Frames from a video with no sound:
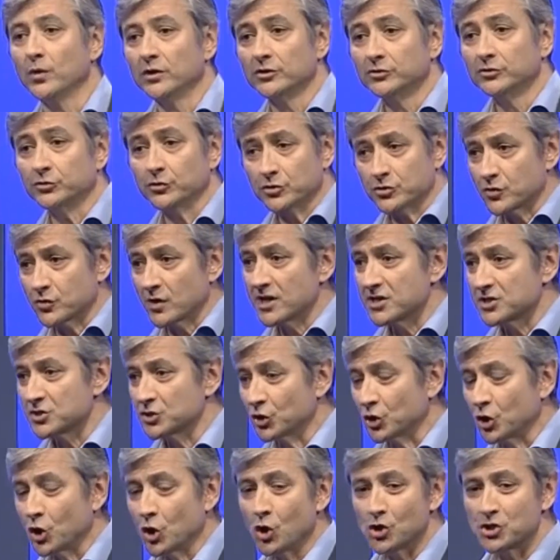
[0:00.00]
want to address
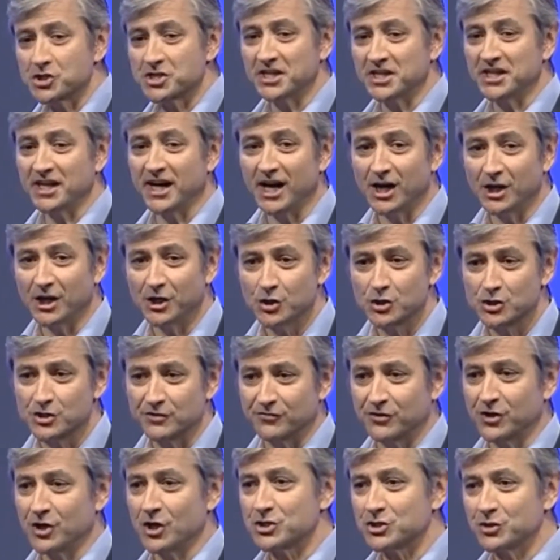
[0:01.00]
the core scenarios
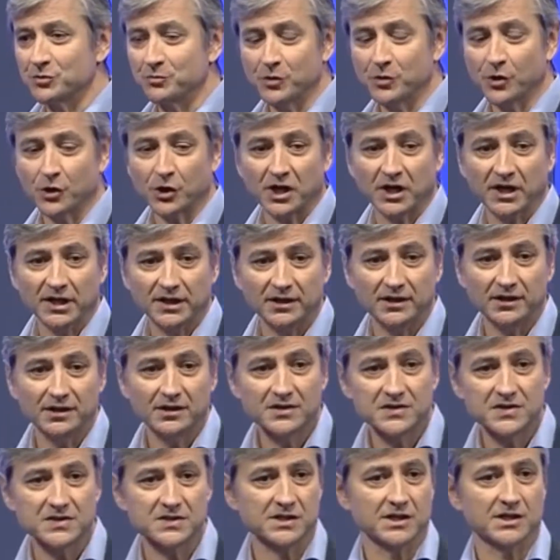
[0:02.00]
of customer
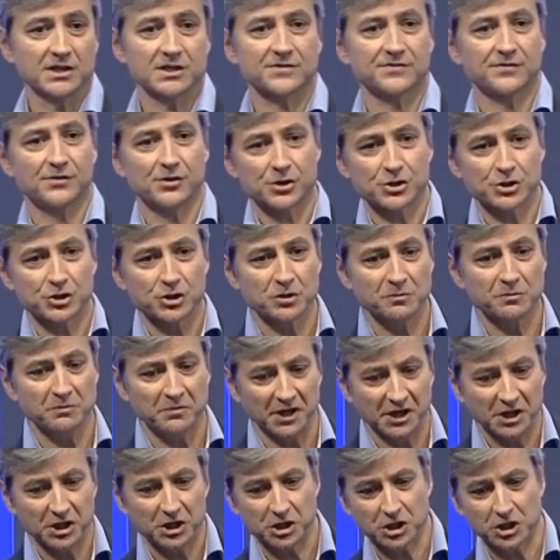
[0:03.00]
care, sales force
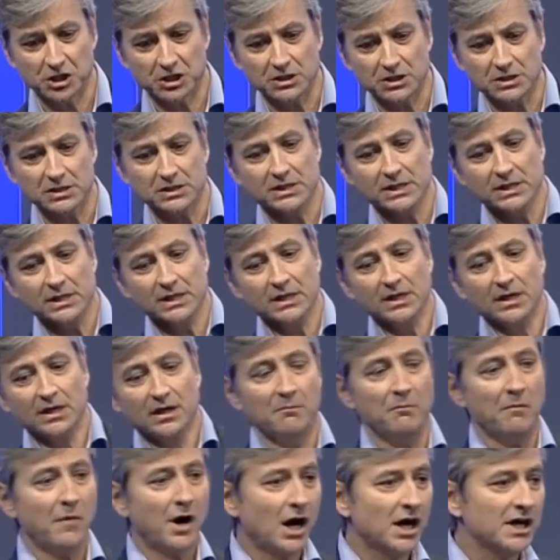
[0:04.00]
automation,
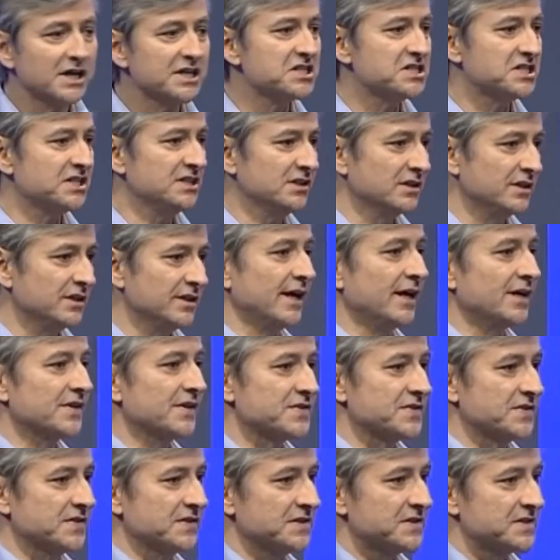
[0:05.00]
marketing
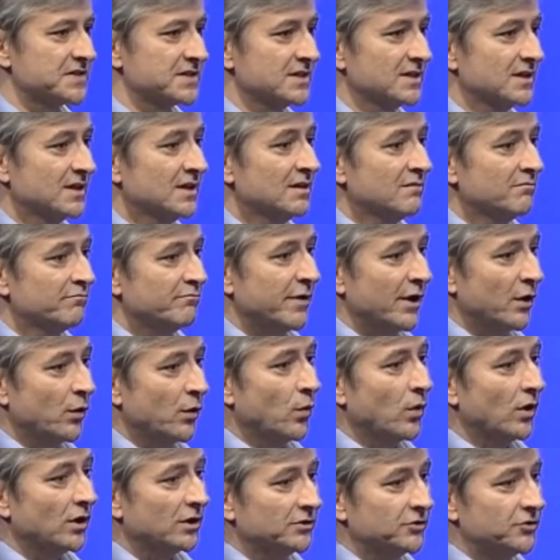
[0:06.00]
analysis, but we
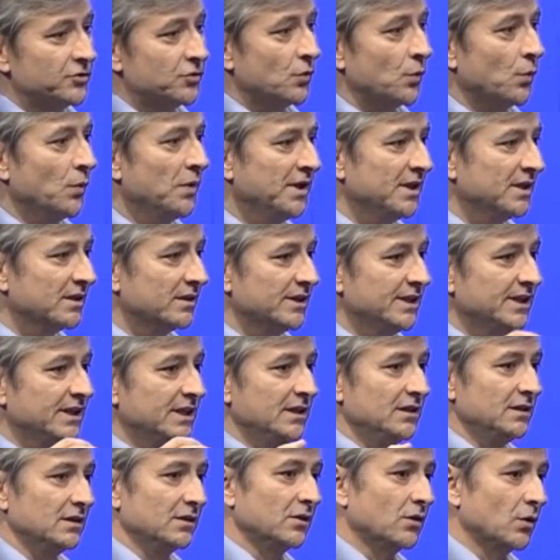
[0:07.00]
want to
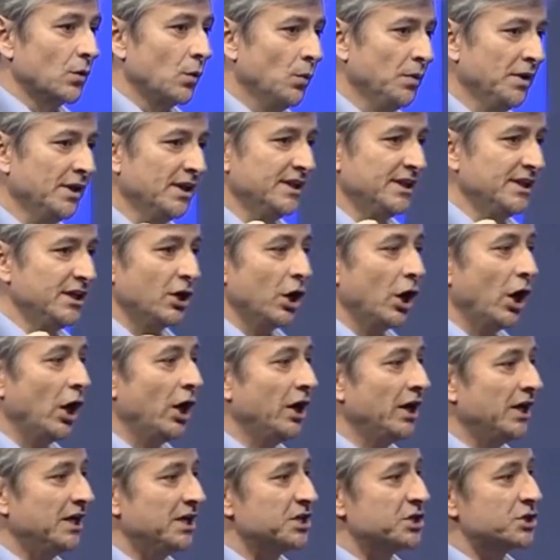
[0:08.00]
really, really
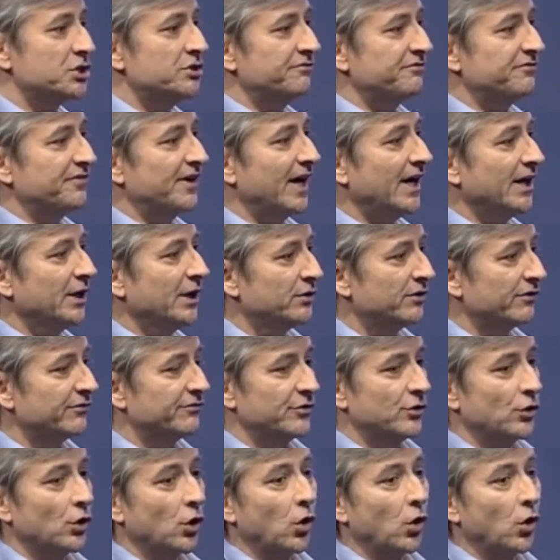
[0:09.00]
unleash the value of the